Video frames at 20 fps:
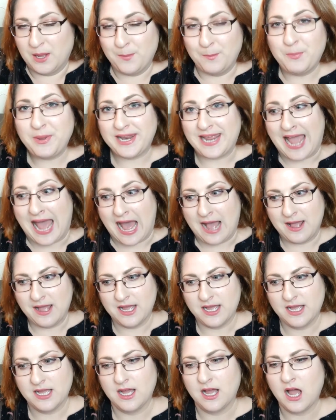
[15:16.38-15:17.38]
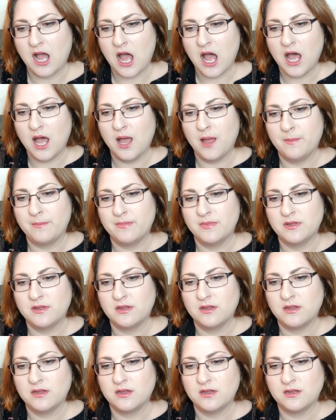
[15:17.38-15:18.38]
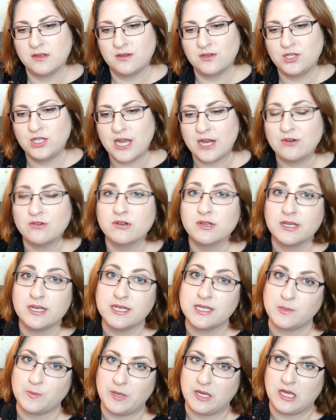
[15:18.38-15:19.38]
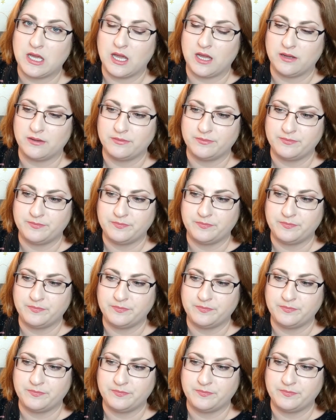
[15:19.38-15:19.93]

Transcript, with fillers: but yeah, um, generally speaking,